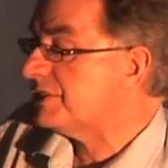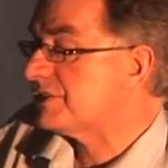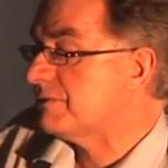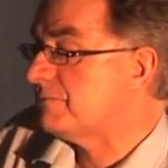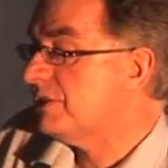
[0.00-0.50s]

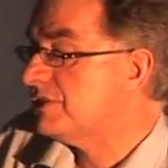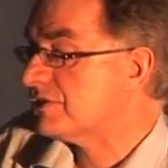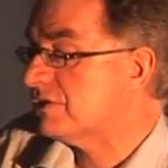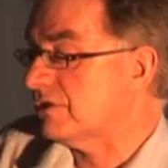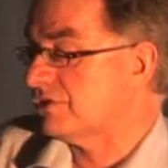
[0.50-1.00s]
did some
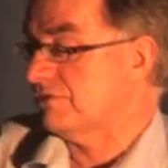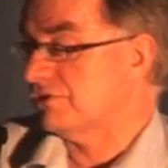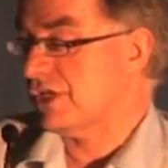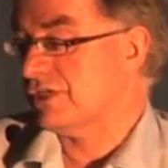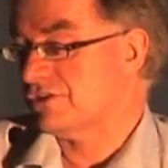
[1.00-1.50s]
research
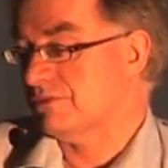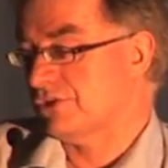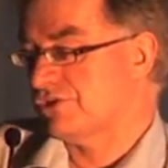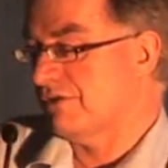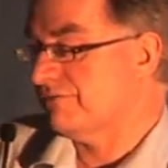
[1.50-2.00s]
and chased up
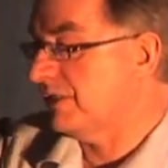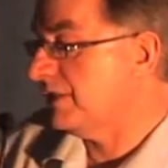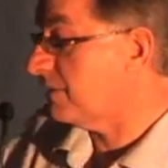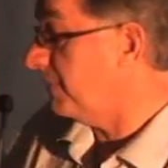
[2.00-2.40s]
to try and find the